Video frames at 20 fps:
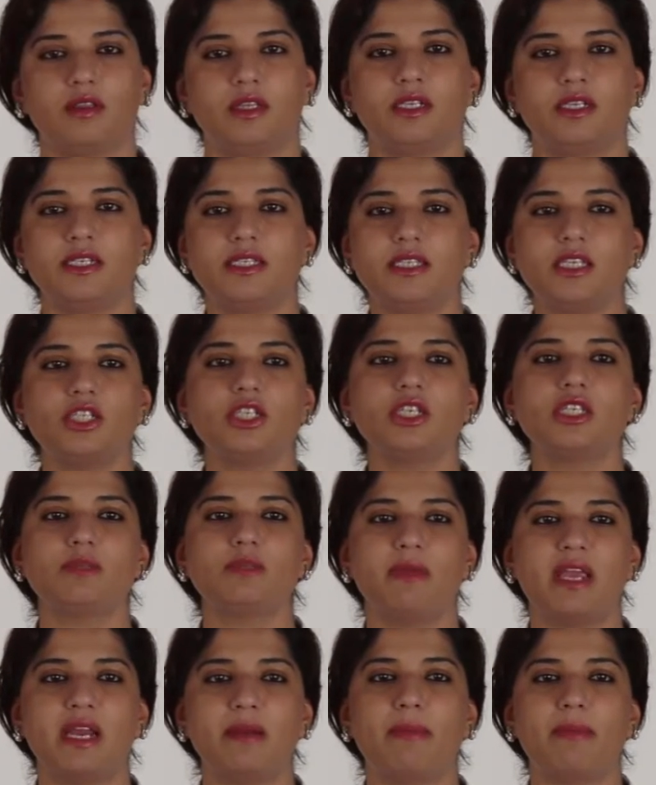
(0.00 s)
The decisions
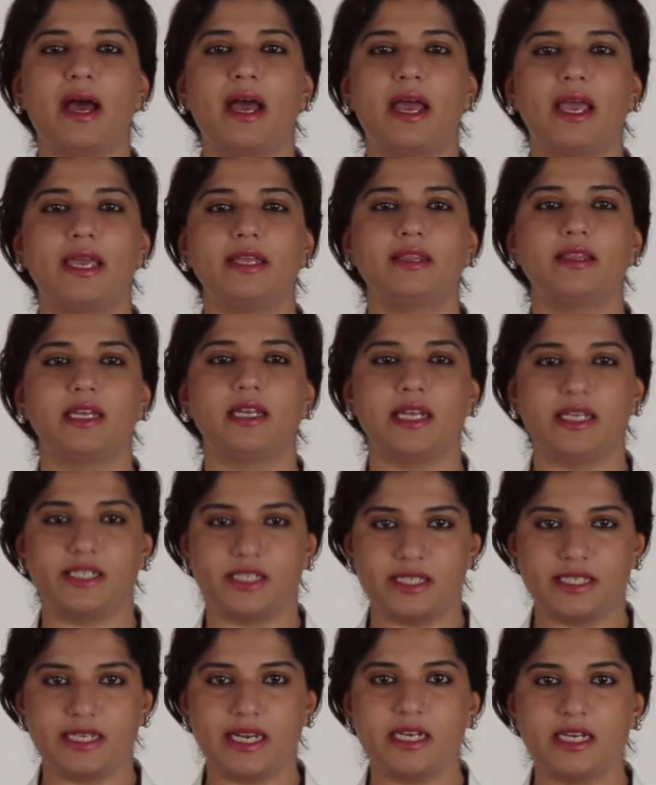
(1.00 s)
made by the
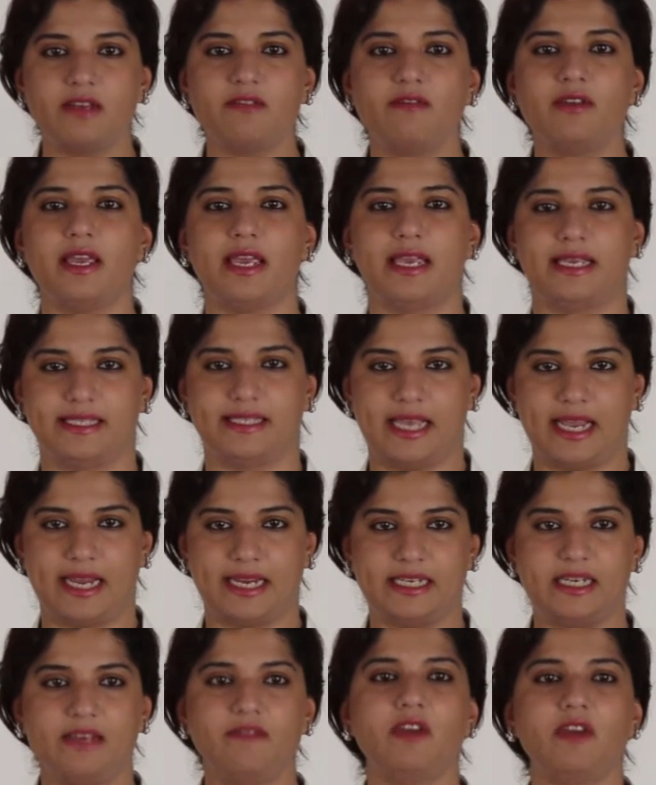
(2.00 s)
legislative,
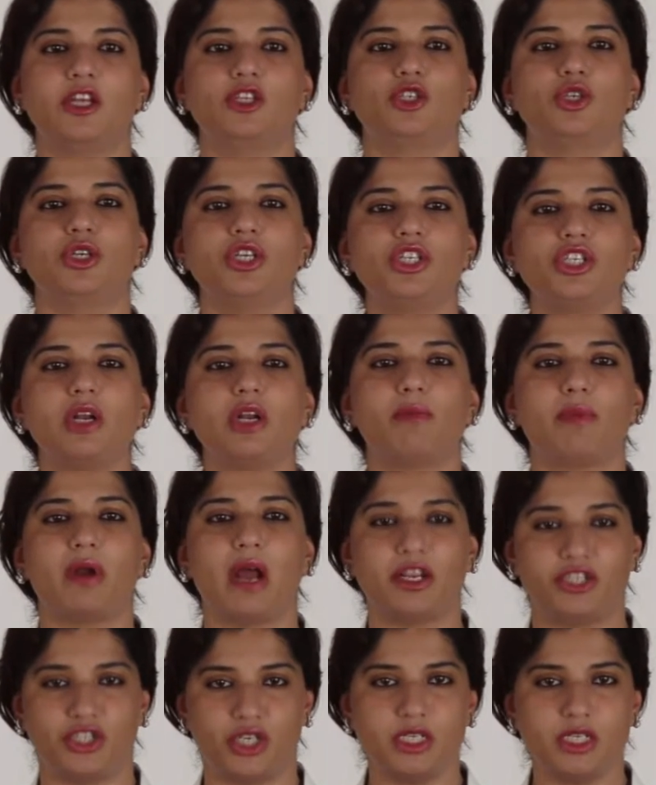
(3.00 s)
executive and judicial
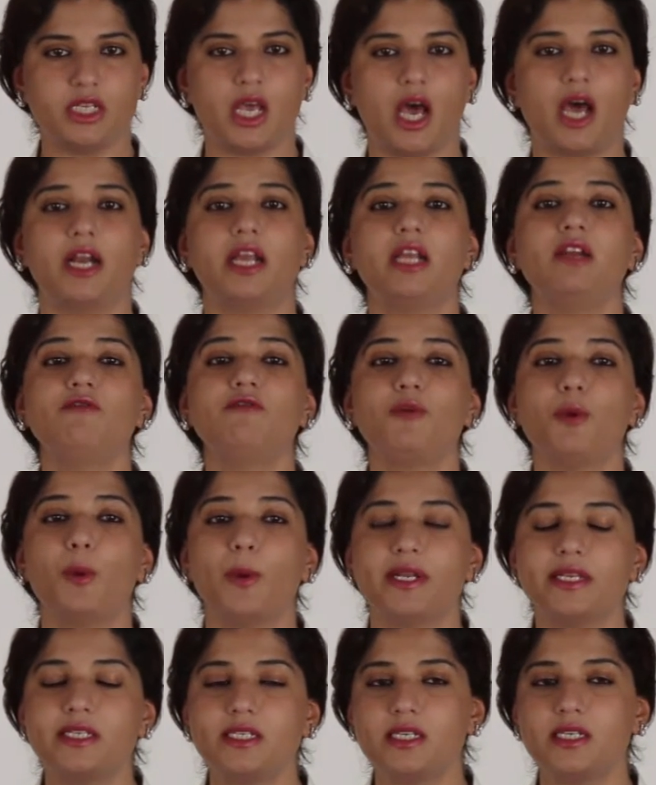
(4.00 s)
branches are
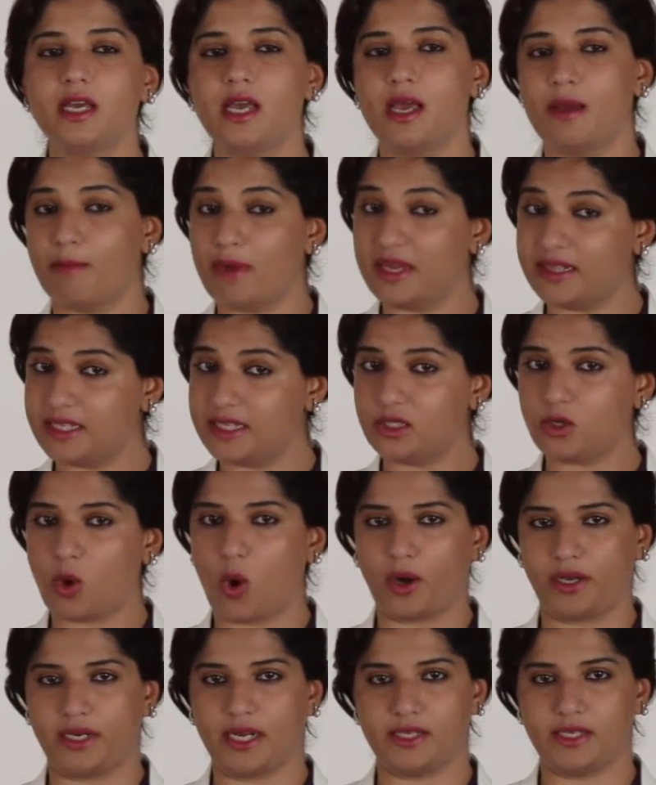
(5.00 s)
influenced by this
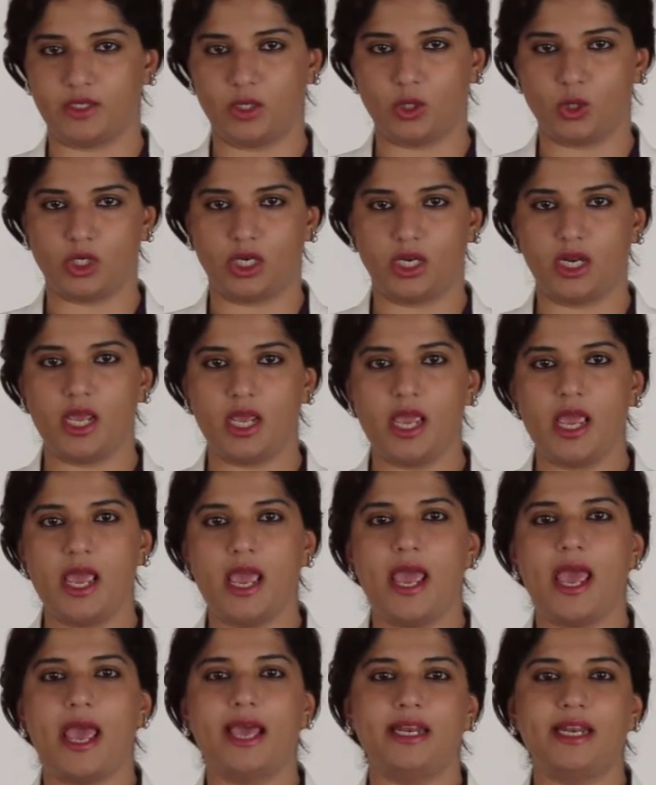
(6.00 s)
organization
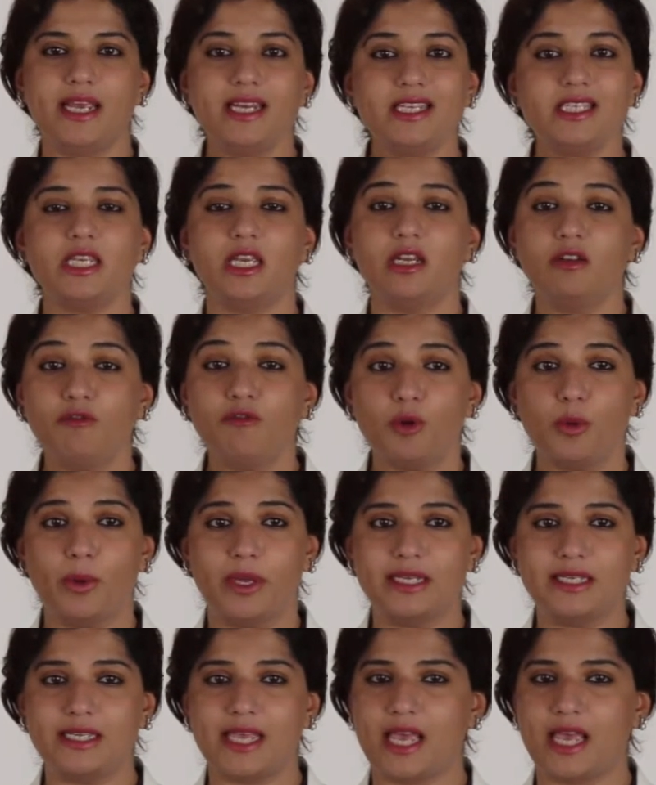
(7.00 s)
and its
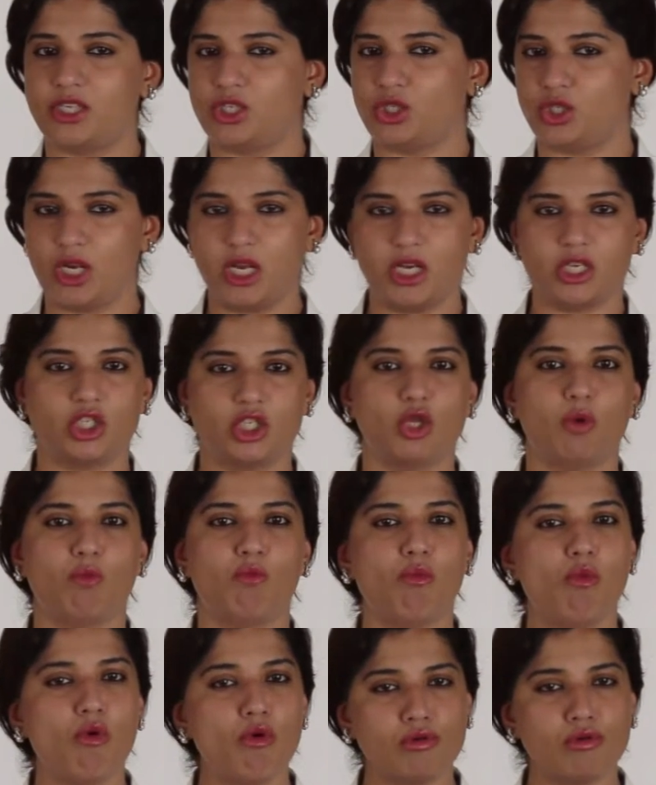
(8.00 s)
influence has changed the
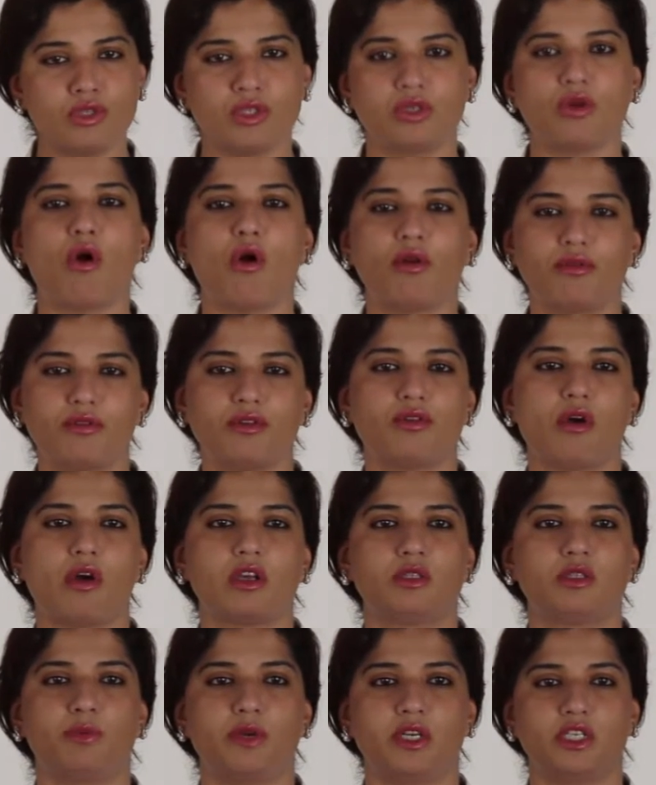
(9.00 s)
most
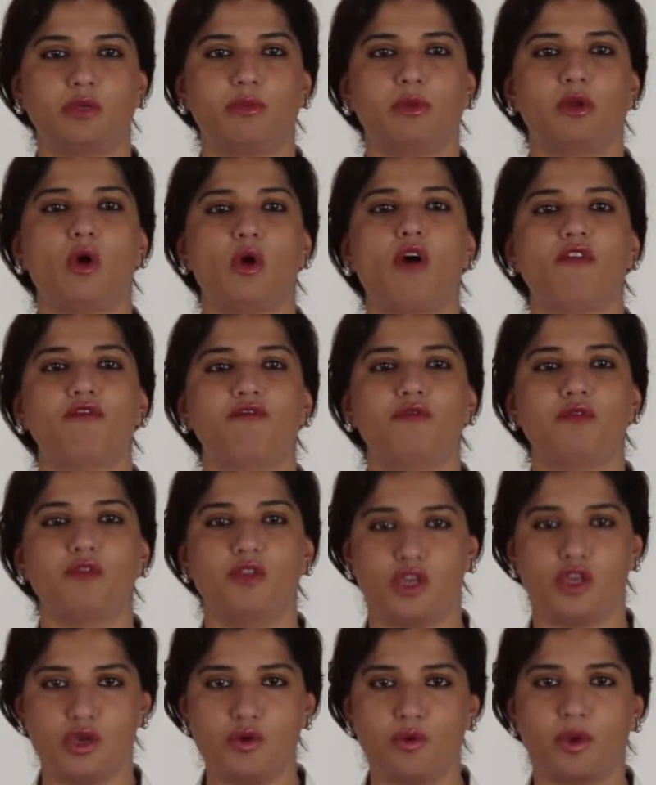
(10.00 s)
orthodox principle of
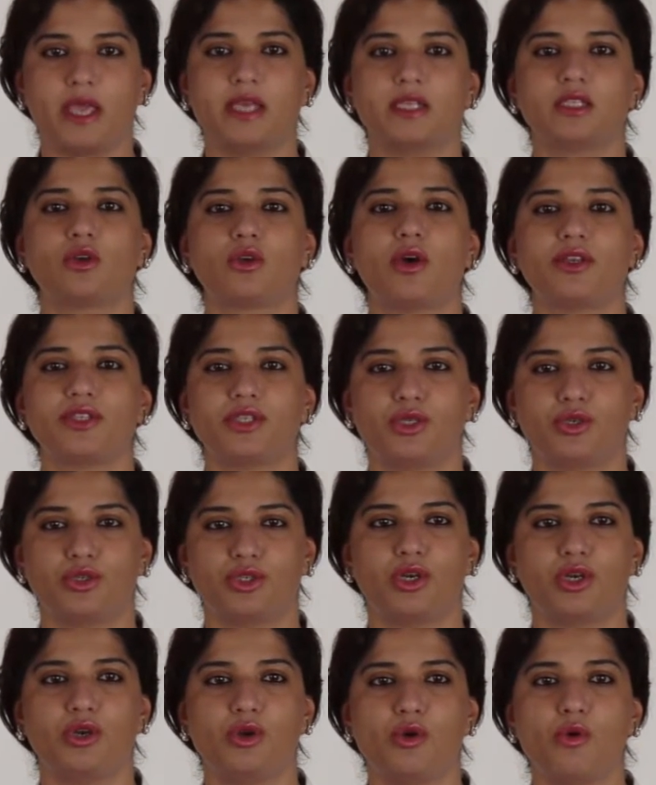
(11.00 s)
the UK's
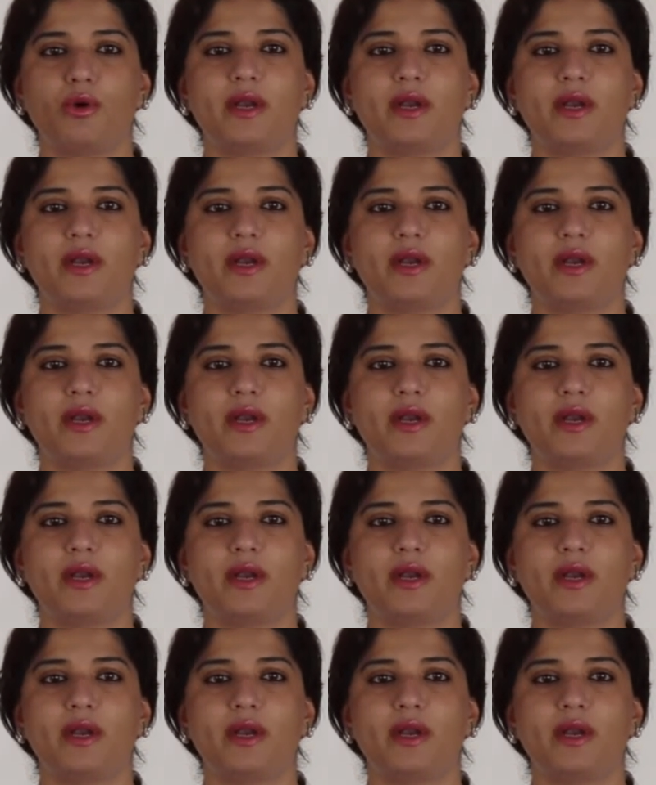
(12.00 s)
constitution